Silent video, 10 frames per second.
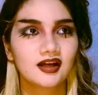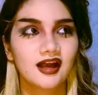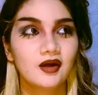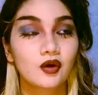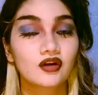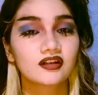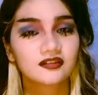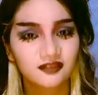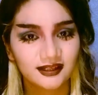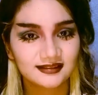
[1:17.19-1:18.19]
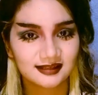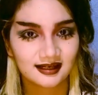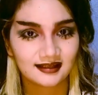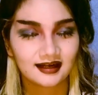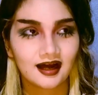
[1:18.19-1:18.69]
In order to fix
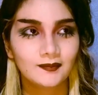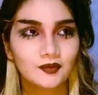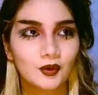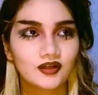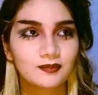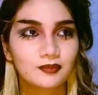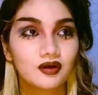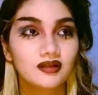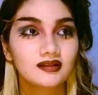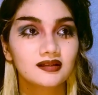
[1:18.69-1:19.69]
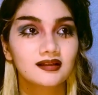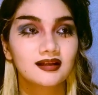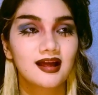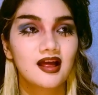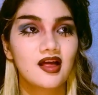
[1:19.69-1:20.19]
that, I'm going to put
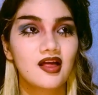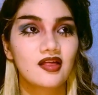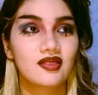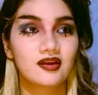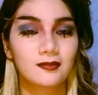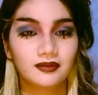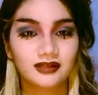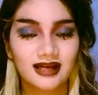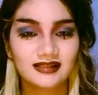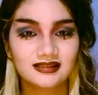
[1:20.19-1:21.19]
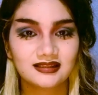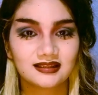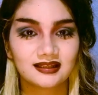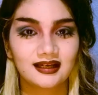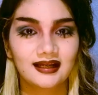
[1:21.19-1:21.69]
the plastic
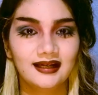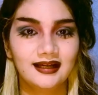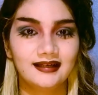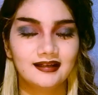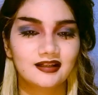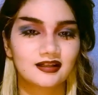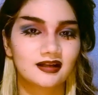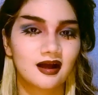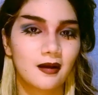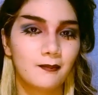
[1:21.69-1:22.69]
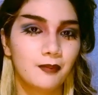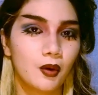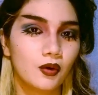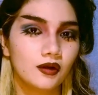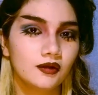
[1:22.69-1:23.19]
in a
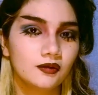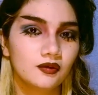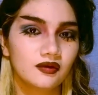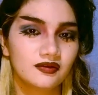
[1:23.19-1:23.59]
bowl